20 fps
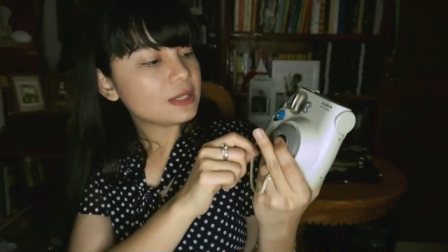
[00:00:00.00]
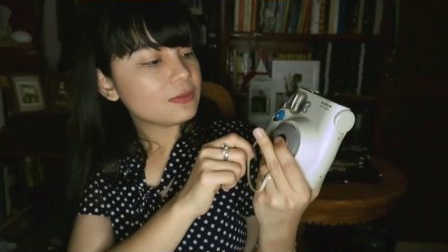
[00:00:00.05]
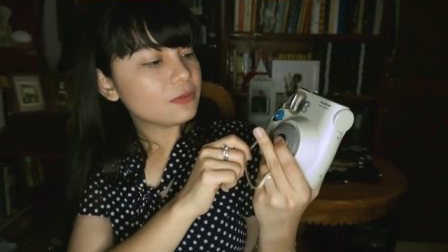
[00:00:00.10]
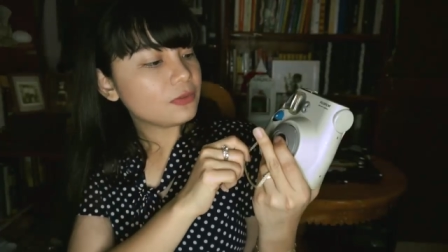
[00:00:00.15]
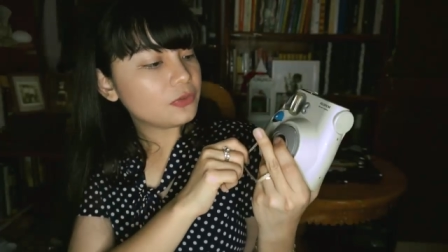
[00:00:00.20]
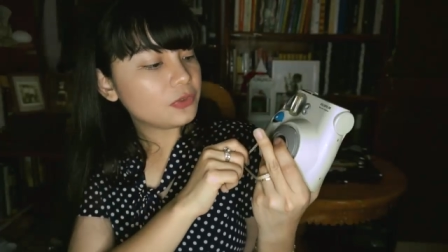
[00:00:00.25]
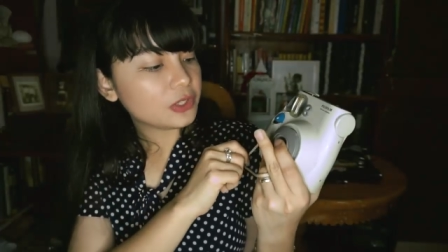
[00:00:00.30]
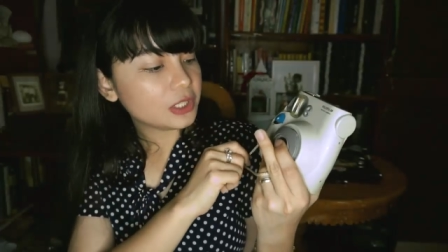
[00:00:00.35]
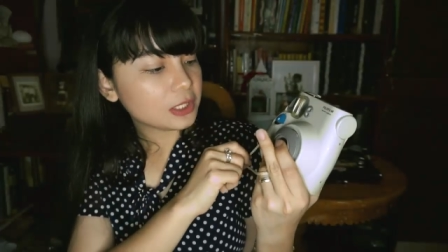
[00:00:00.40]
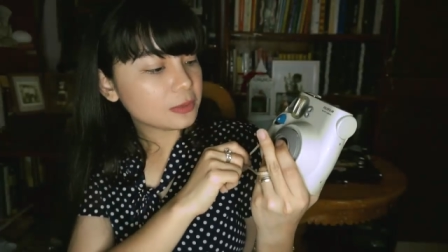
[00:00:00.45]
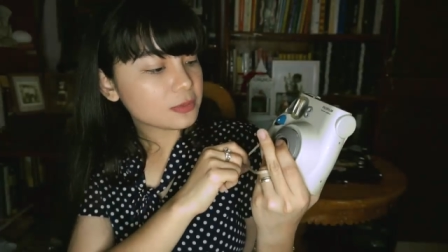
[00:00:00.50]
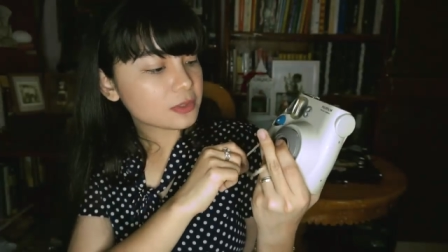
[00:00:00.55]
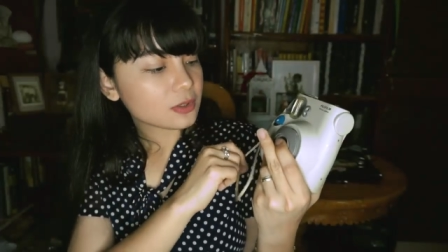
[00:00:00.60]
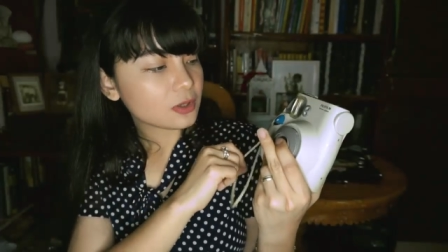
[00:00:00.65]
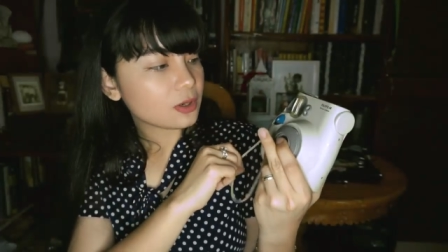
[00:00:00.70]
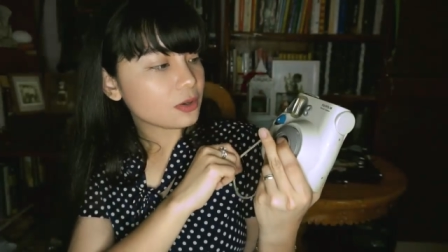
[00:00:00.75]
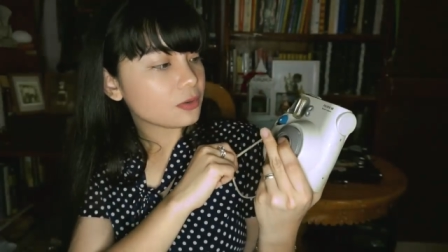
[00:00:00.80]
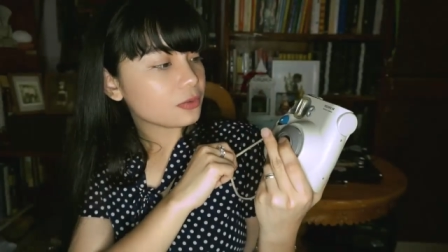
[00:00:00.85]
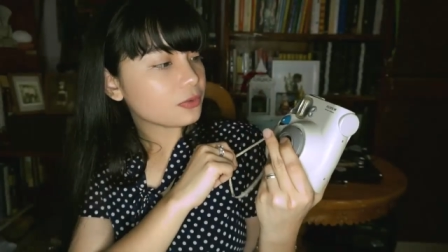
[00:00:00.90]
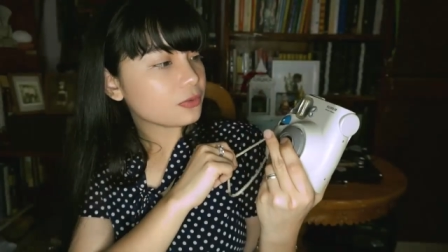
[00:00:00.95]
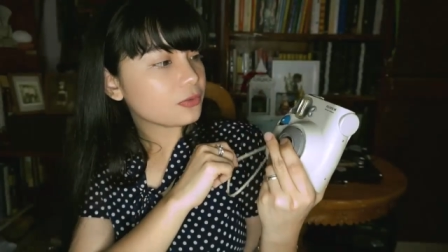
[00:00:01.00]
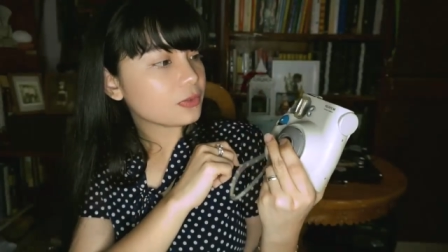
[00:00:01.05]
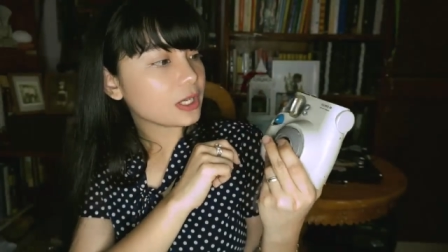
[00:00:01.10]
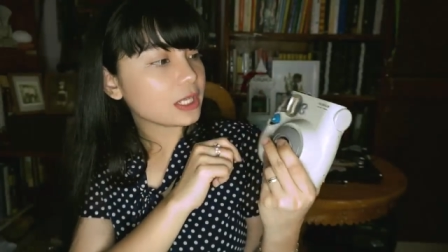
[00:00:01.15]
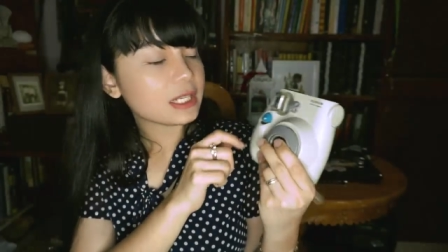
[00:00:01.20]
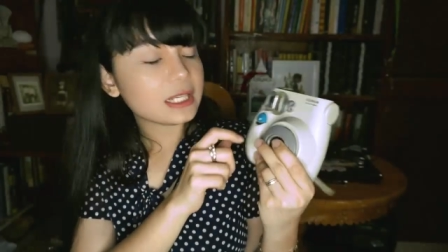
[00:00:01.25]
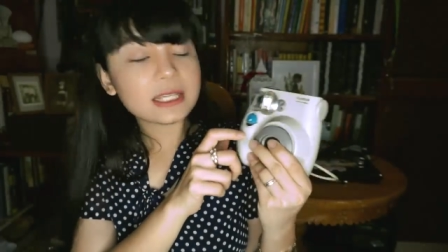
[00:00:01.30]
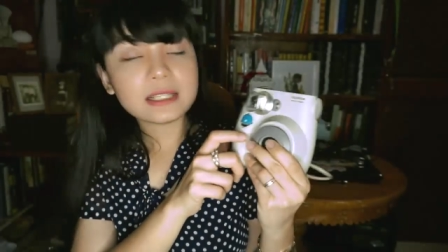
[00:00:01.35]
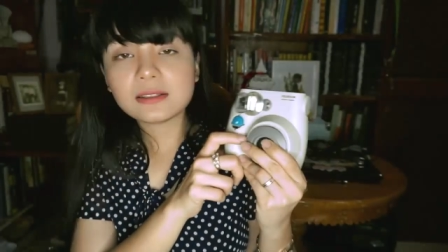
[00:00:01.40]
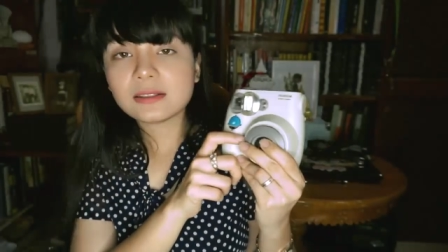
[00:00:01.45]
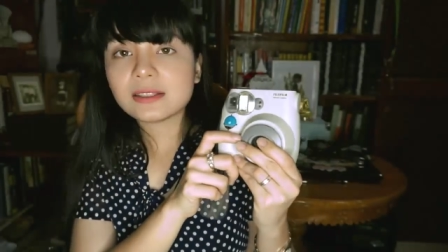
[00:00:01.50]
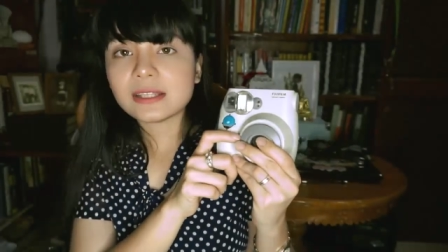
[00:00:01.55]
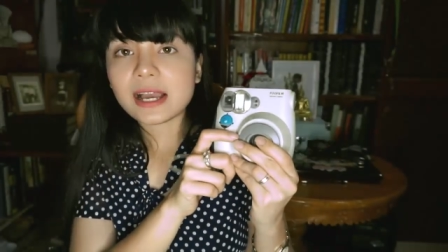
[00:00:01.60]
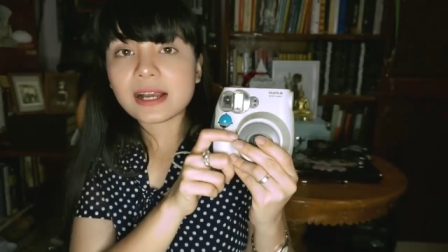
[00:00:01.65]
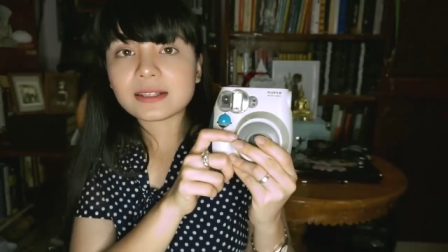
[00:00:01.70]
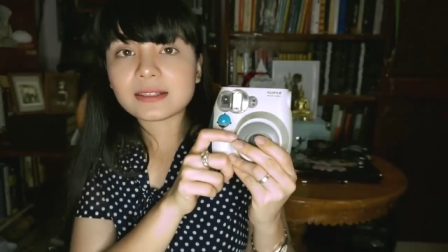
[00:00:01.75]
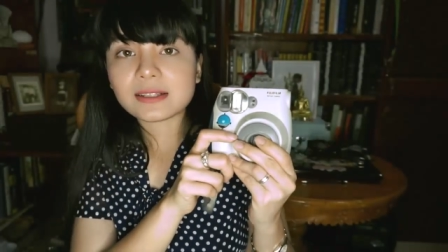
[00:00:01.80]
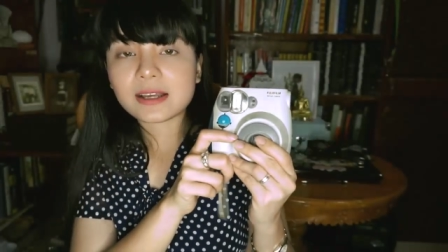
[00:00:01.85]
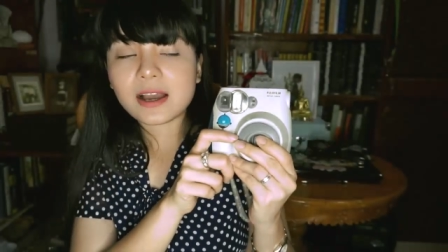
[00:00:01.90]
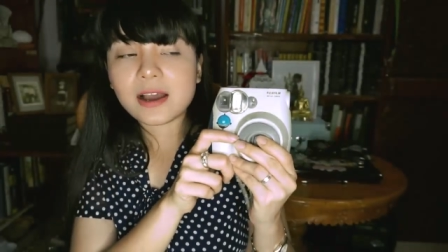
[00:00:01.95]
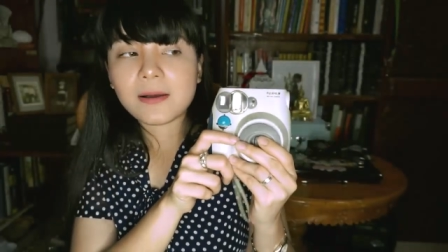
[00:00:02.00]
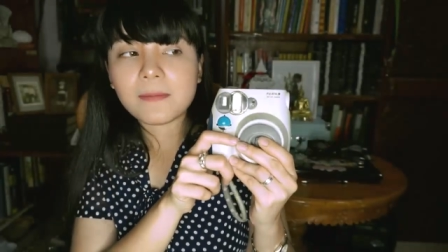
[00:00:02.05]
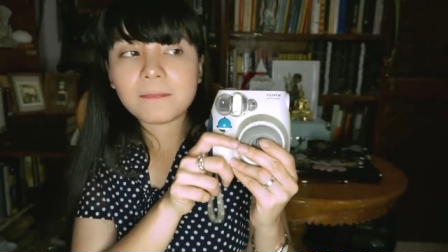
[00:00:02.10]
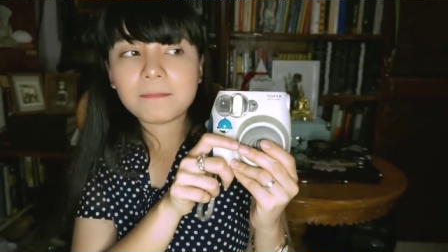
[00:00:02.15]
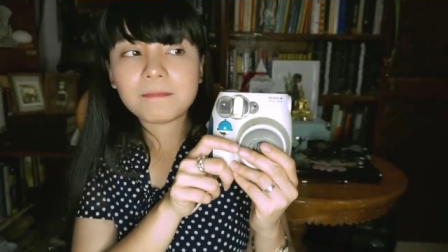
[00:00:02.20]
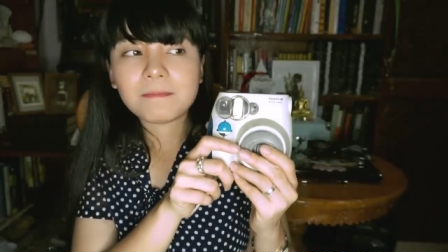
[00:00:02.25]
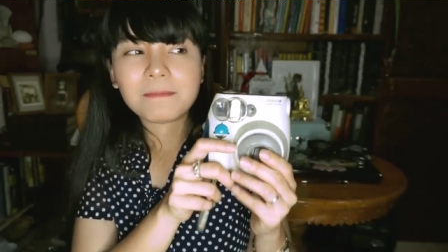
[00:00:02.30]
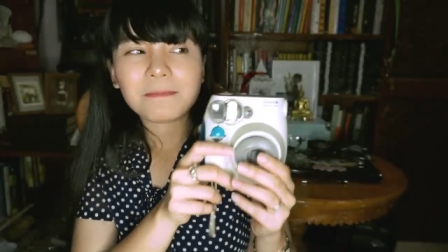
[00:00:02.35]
films of an Instax cam,